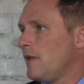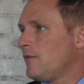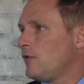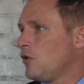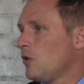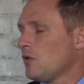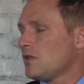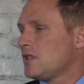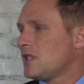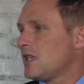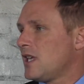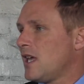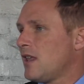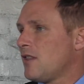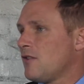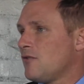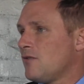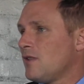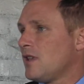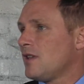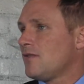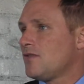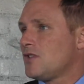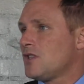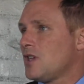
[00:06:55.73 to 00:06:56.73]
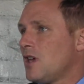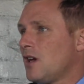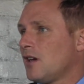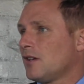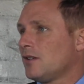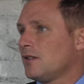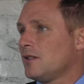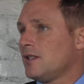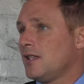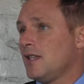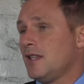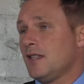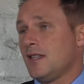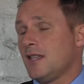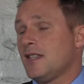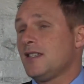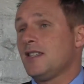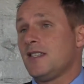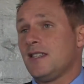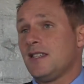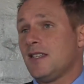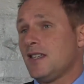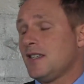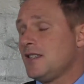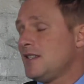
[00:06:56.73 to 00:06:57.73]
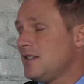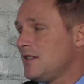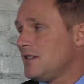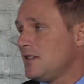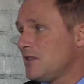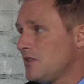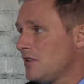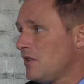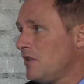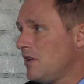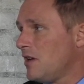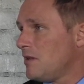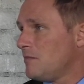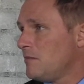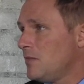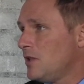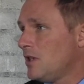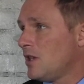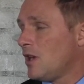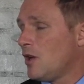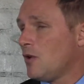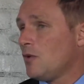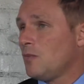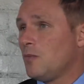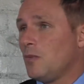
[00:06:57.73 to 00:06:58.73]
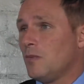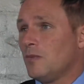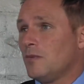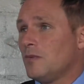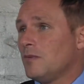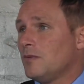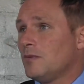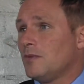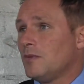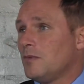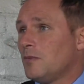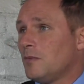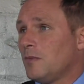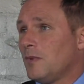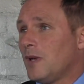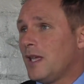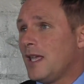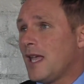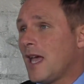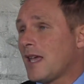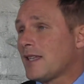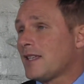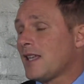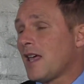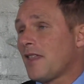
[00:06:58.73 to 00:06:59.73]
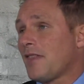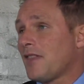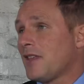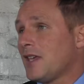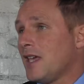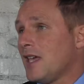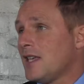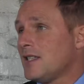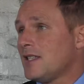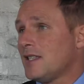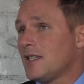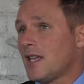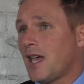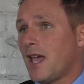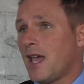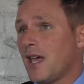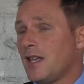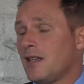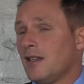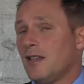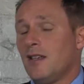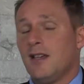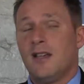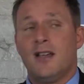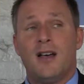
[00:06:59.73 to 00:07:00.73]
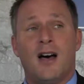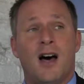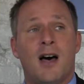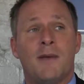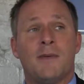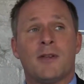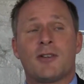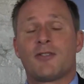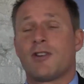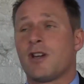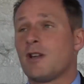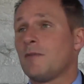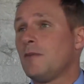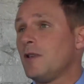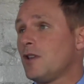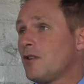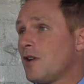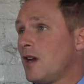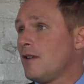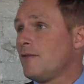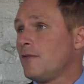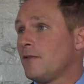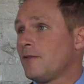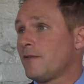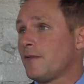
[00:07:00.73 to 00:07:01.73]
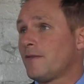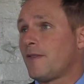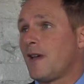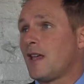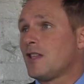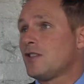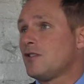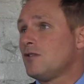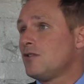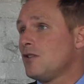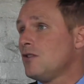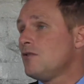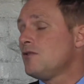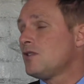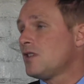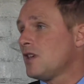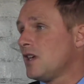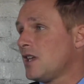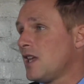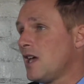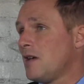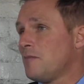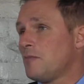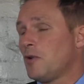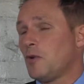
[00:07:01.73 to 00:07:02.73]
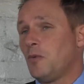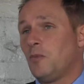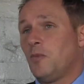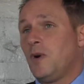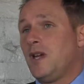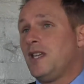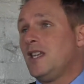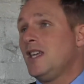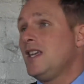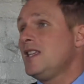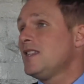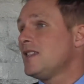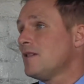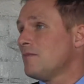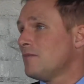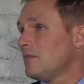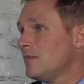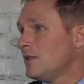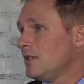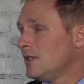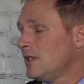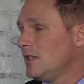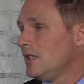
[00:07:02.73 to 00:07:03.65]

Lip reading: They've got together and they've sung. This is the time. We had nothing here today, and I'm incredibly grateful for fans who do turn up, but we need them.